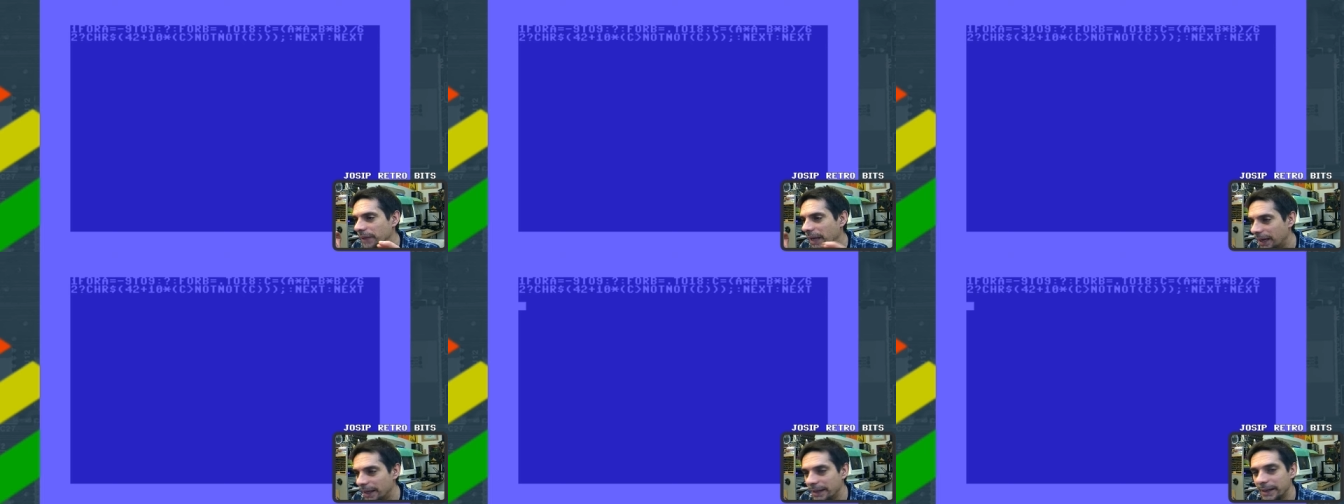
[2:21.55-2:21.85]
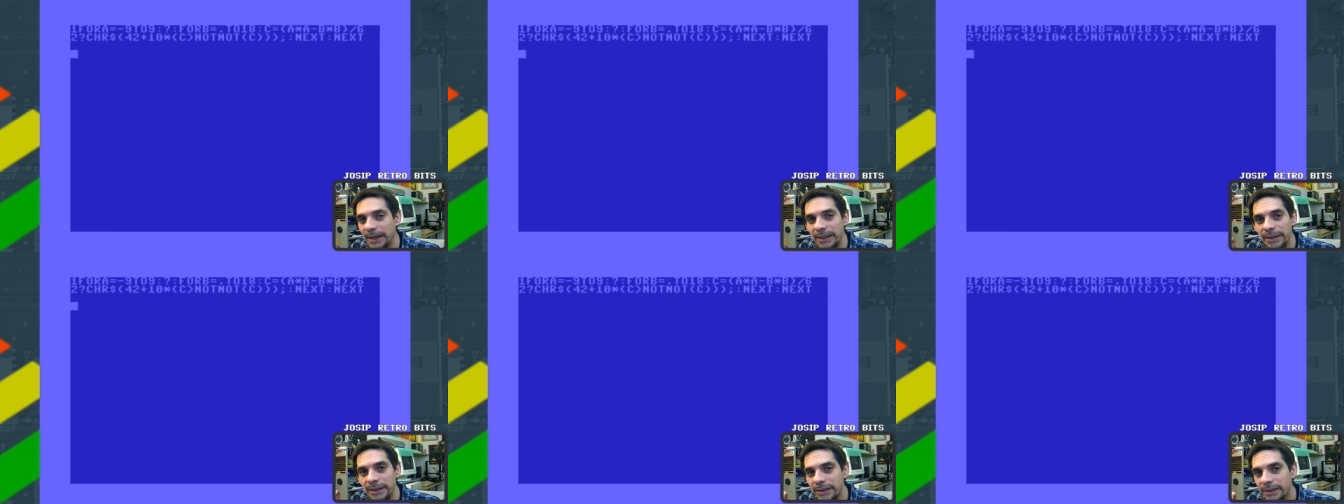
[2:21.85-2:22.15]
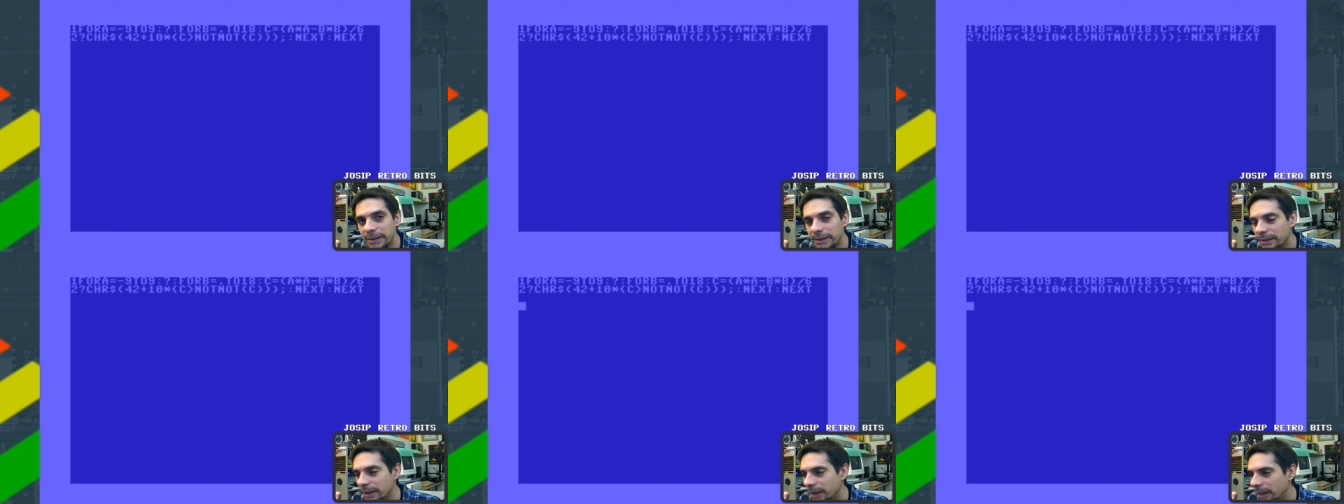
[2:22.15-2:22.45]
elegant
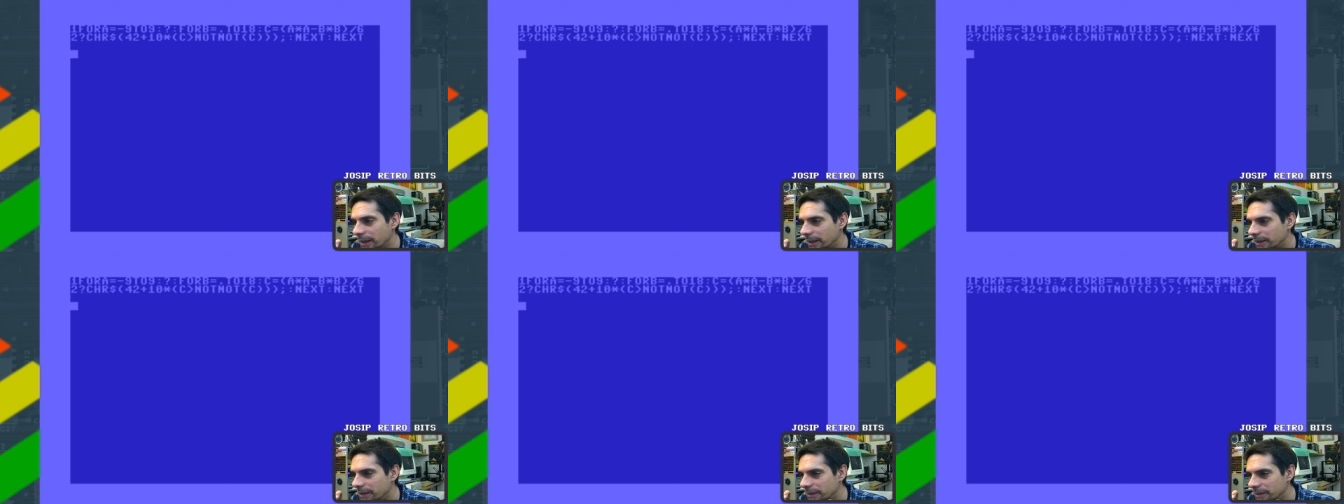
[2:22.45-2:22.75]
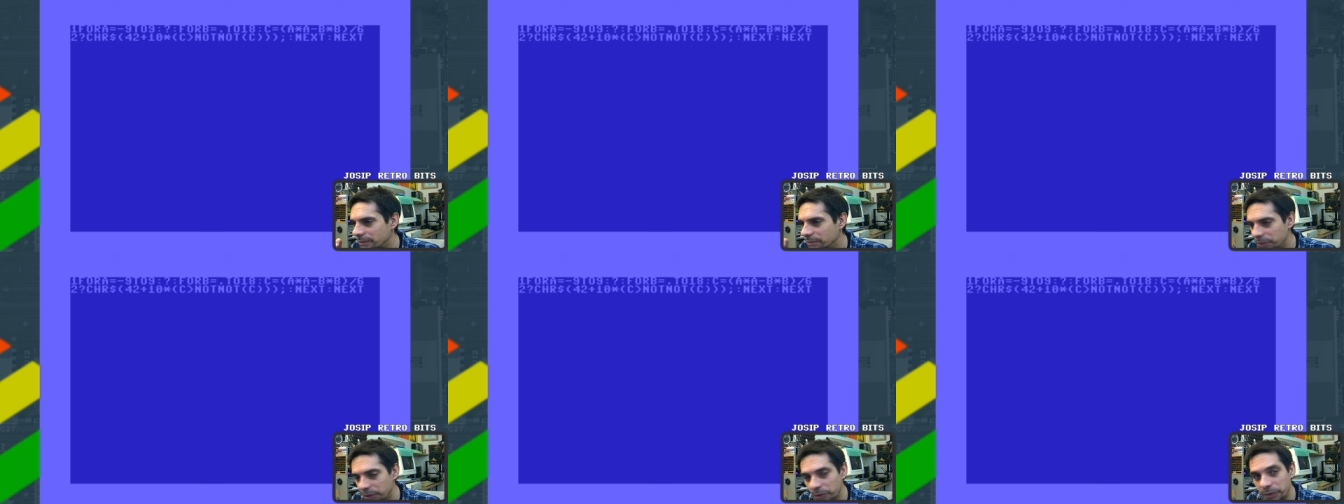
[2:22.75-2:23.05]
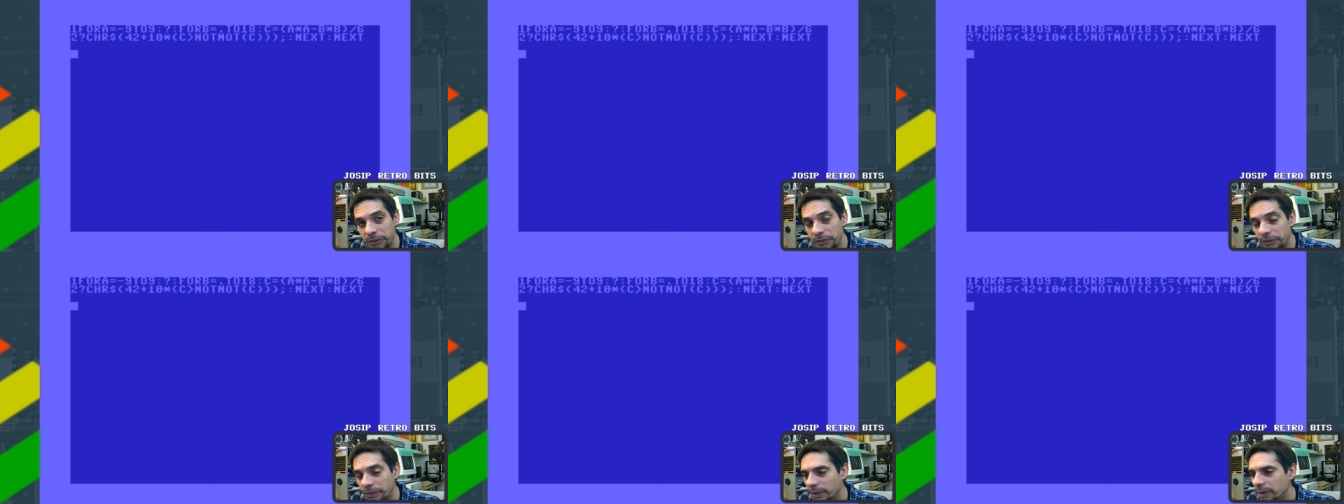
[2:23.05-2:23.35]
and
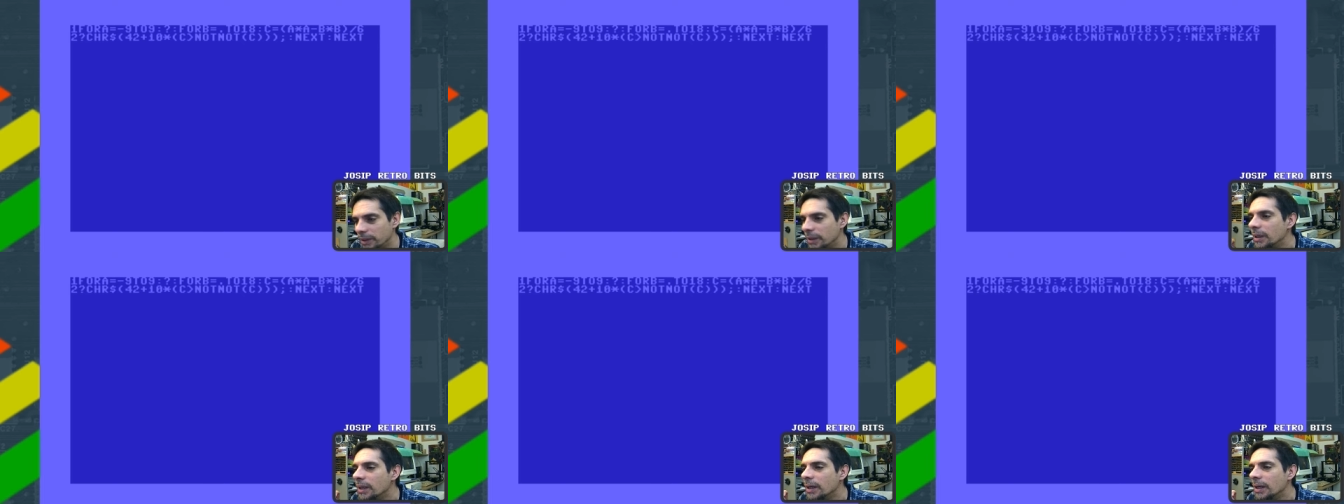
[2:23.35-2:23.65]
beautiful